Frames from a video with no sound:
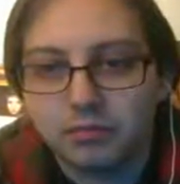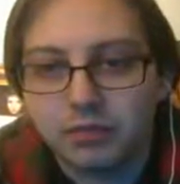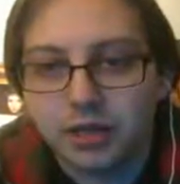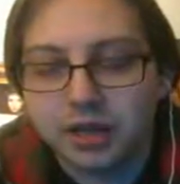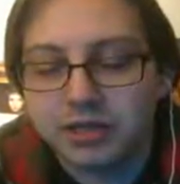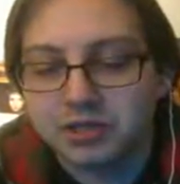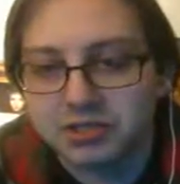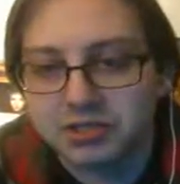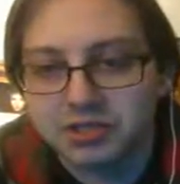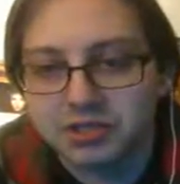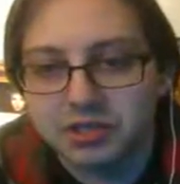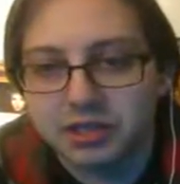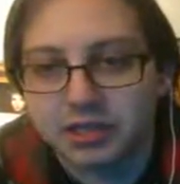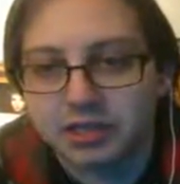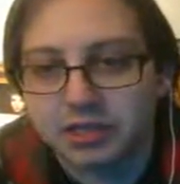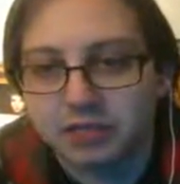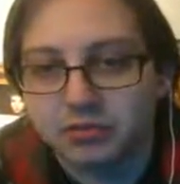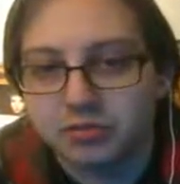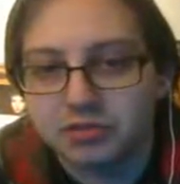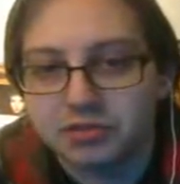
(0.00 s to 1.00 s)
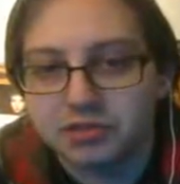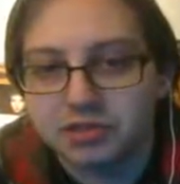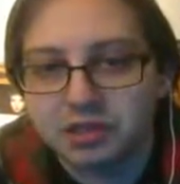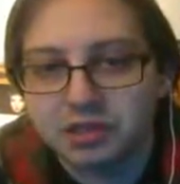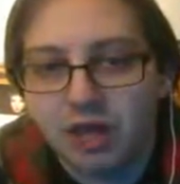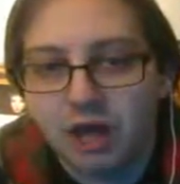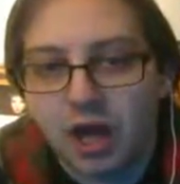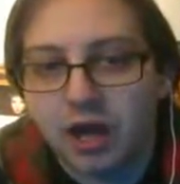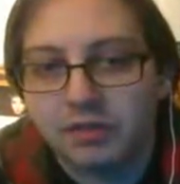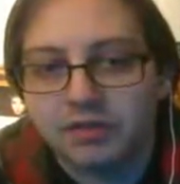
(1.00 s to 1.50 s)
I just think there was an
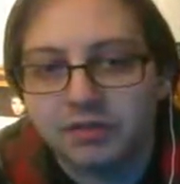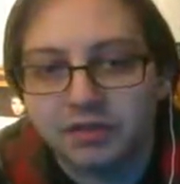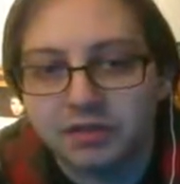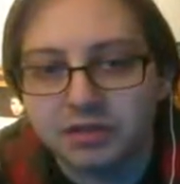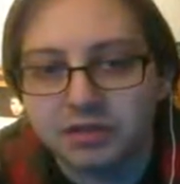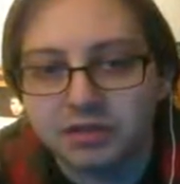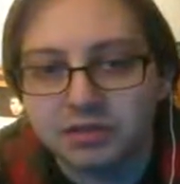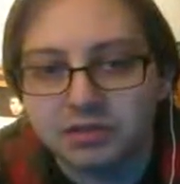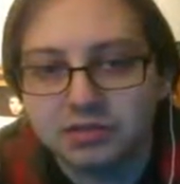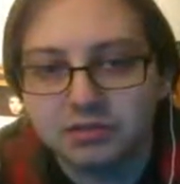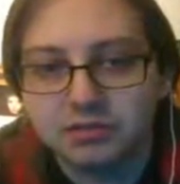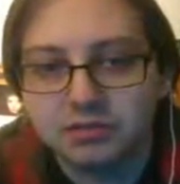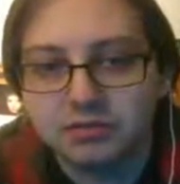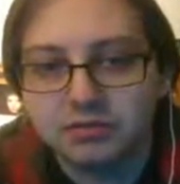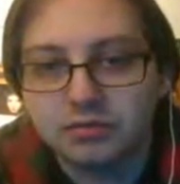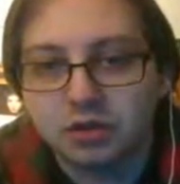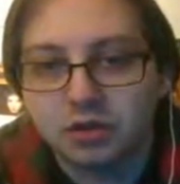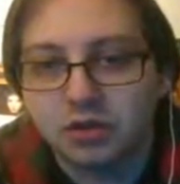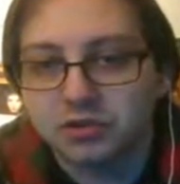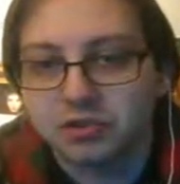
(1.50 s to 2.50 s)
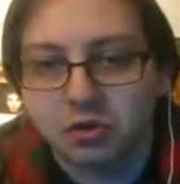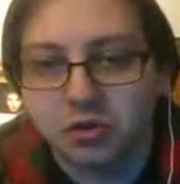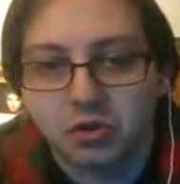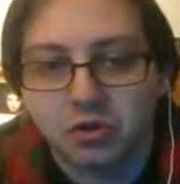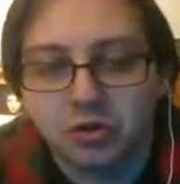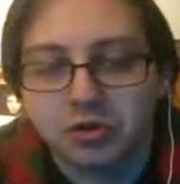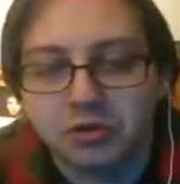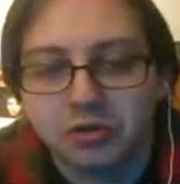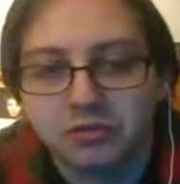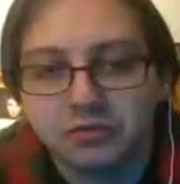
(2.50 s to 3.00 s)
obvious
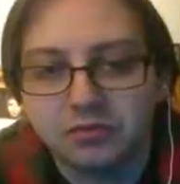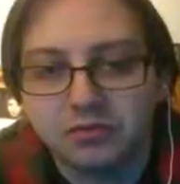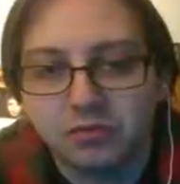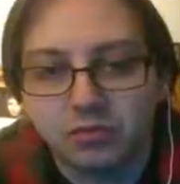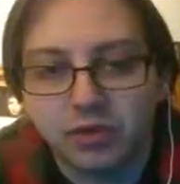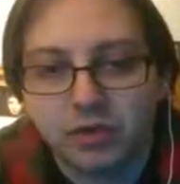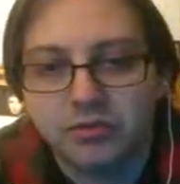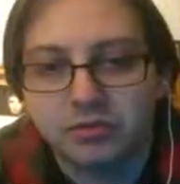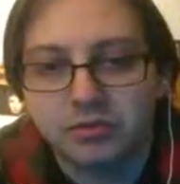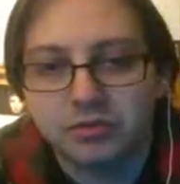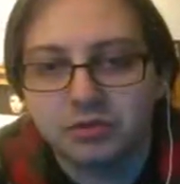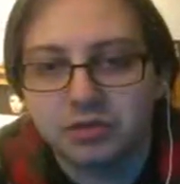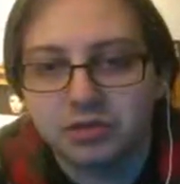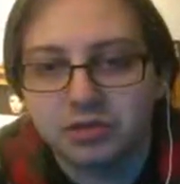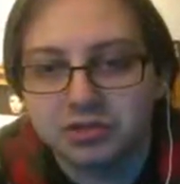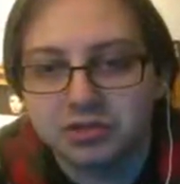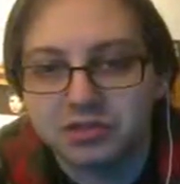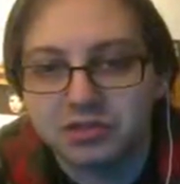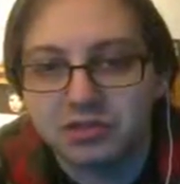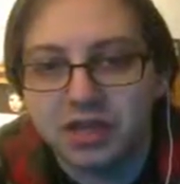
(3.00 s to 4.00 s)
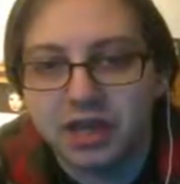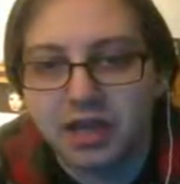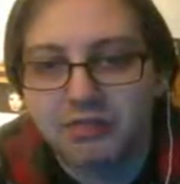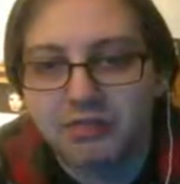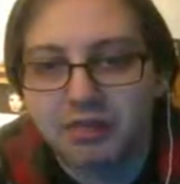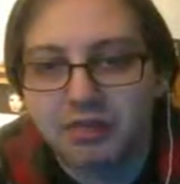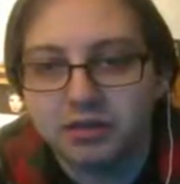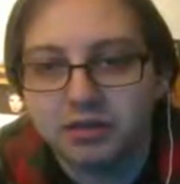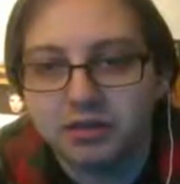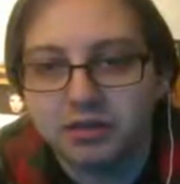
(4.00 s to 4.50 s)
alternative rather than just
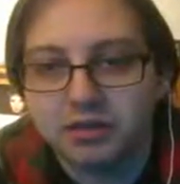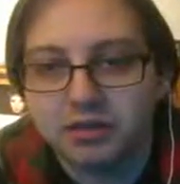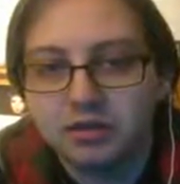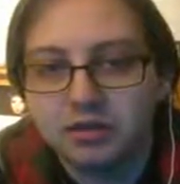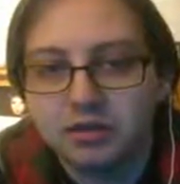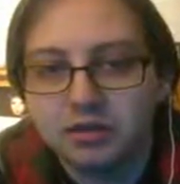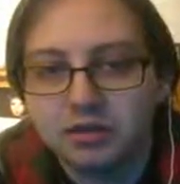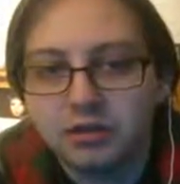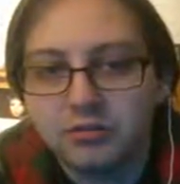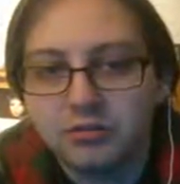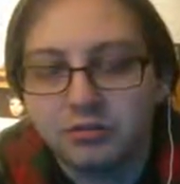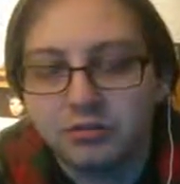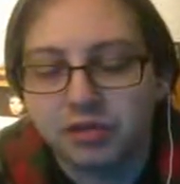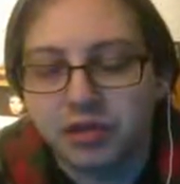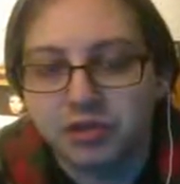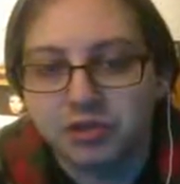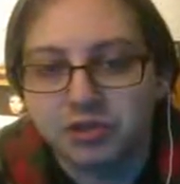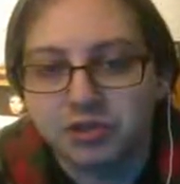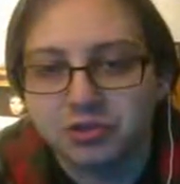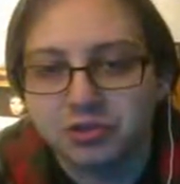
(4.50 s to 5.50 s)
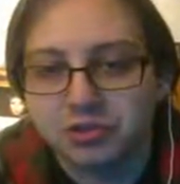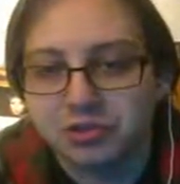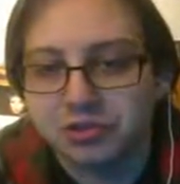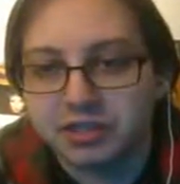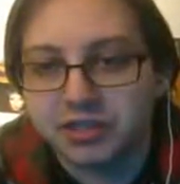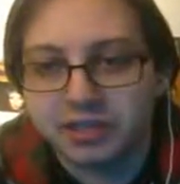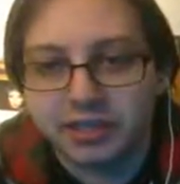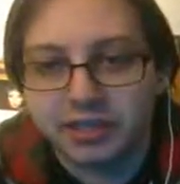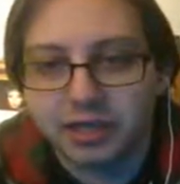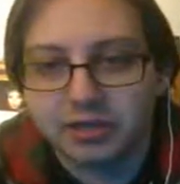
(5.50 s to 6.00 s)
having Blanchard just
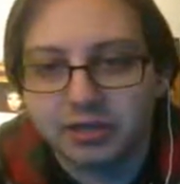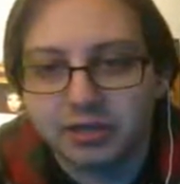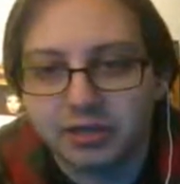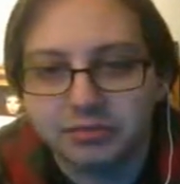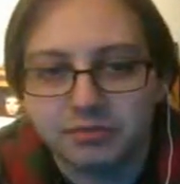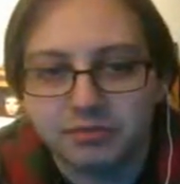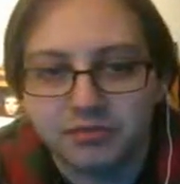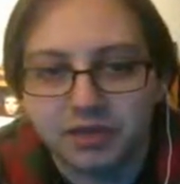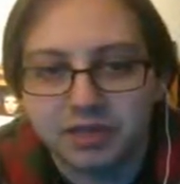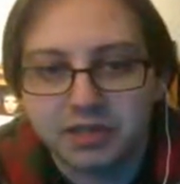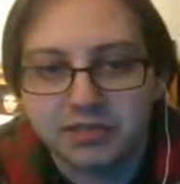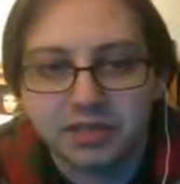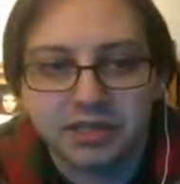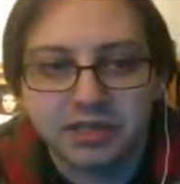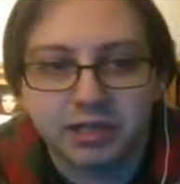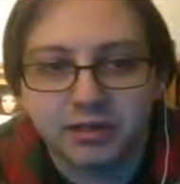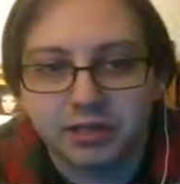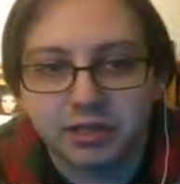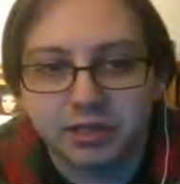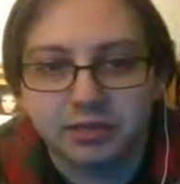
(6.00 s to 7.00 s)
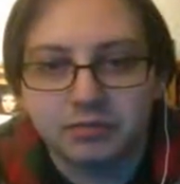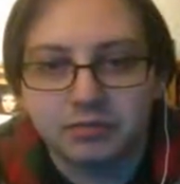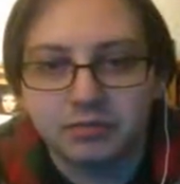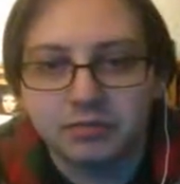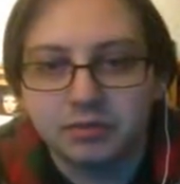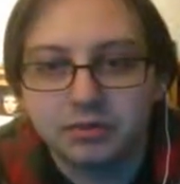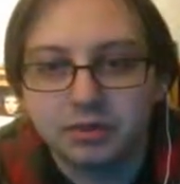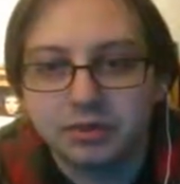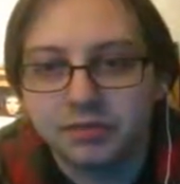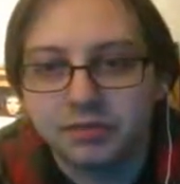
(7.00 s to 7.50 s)
getting Gail Kim's face and Gail Kim
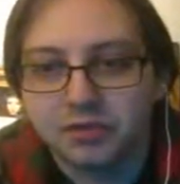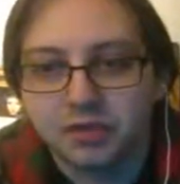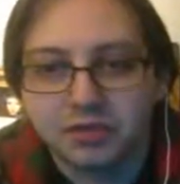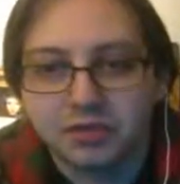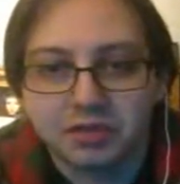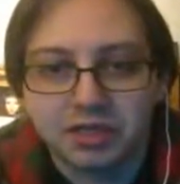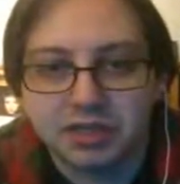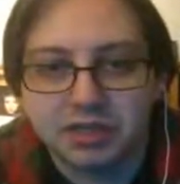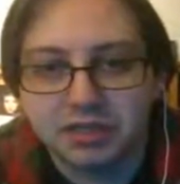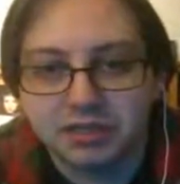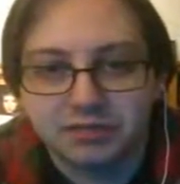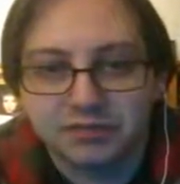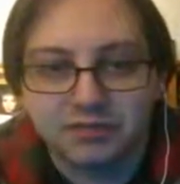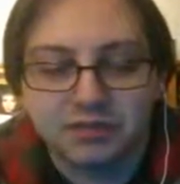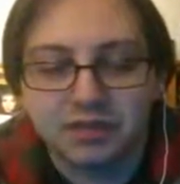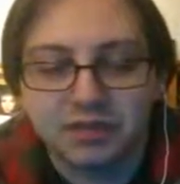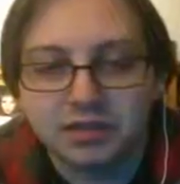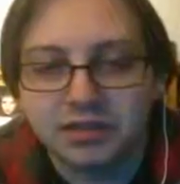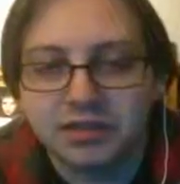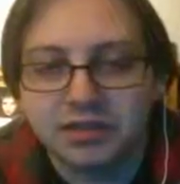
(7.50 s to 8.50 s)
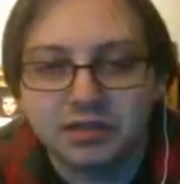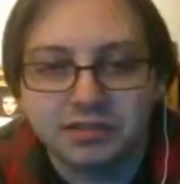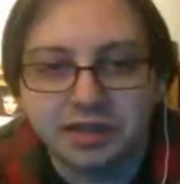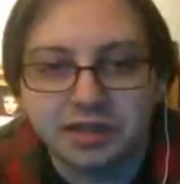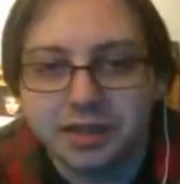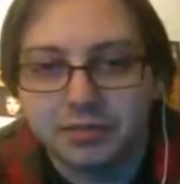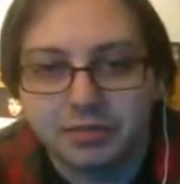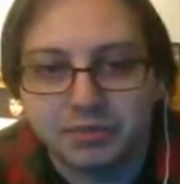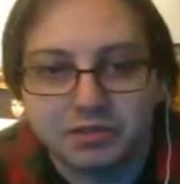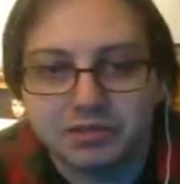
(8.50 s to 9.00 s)
giving her the eat defeat and then
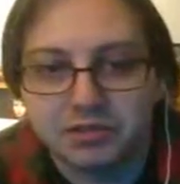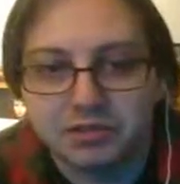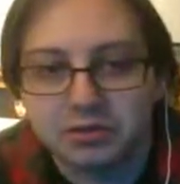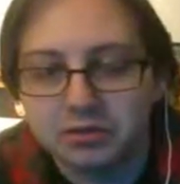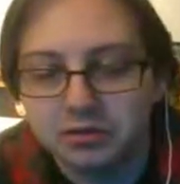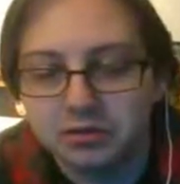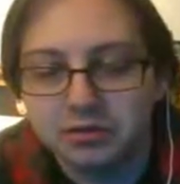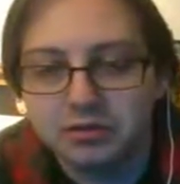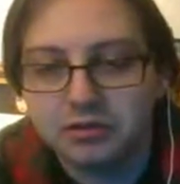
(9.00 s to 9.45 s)
Taya pins her.